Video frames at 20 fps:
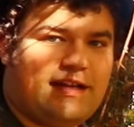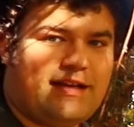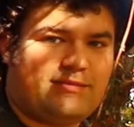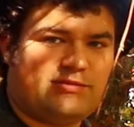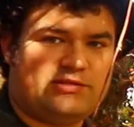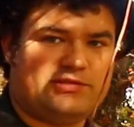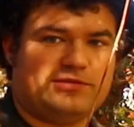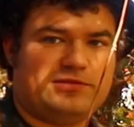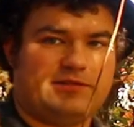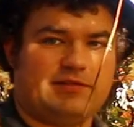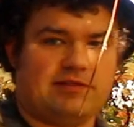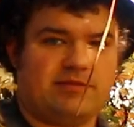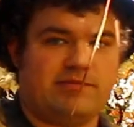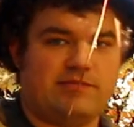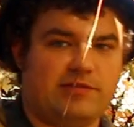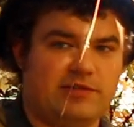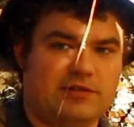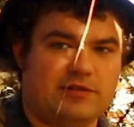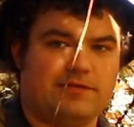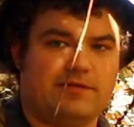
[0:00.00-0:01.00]
absolutely
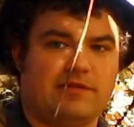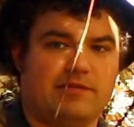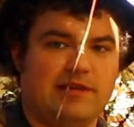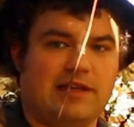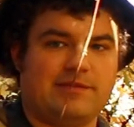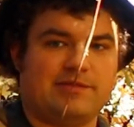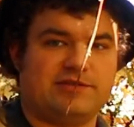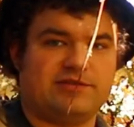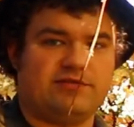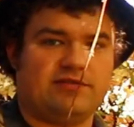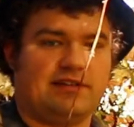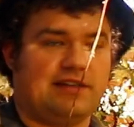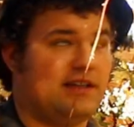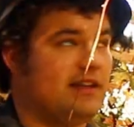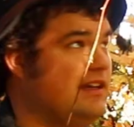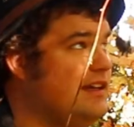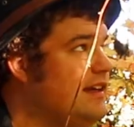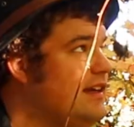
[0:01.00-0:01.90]
beautiful maple tree.